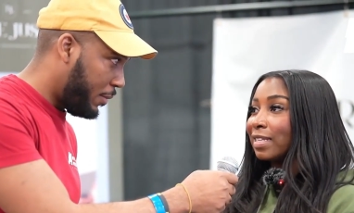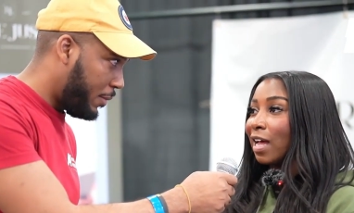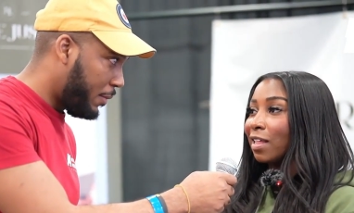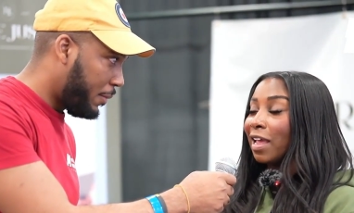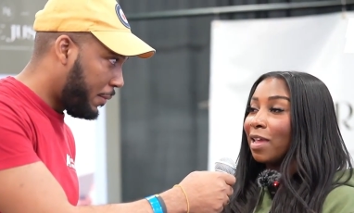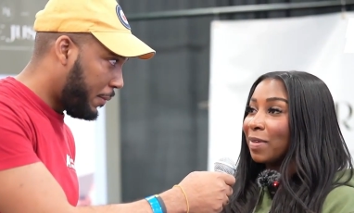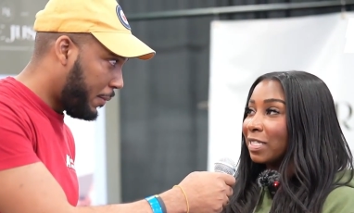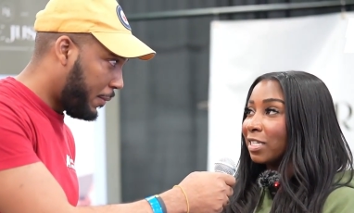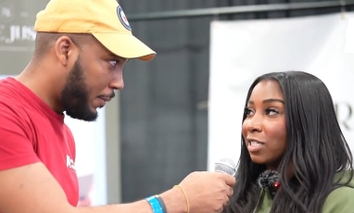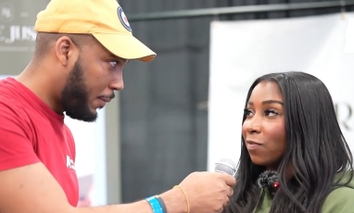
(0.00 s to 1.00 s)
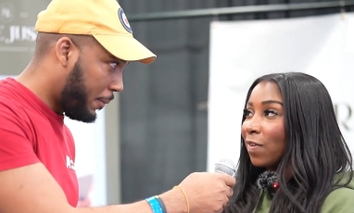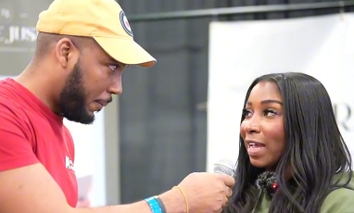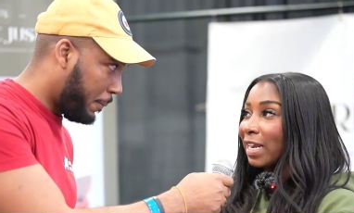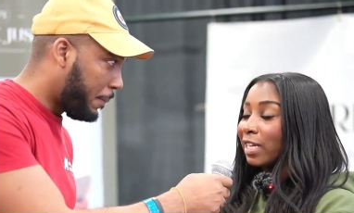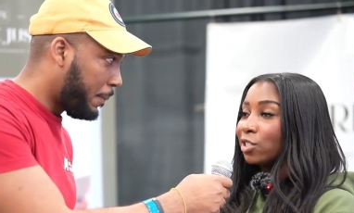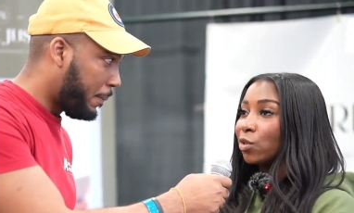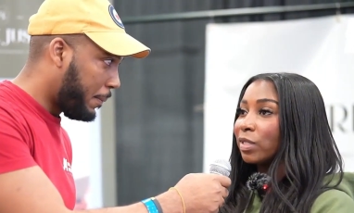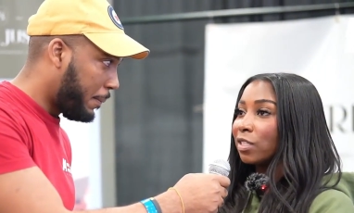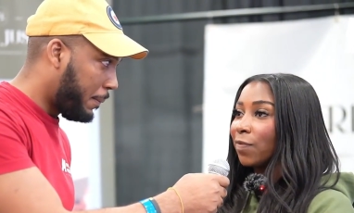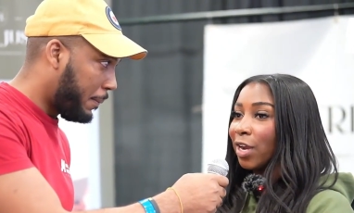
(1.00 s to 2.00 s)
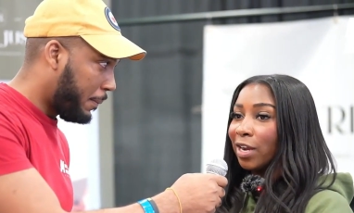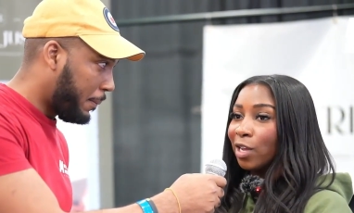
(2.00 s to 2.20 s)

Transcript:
Speaker 1: uh, ABCs of Finance, so it's a very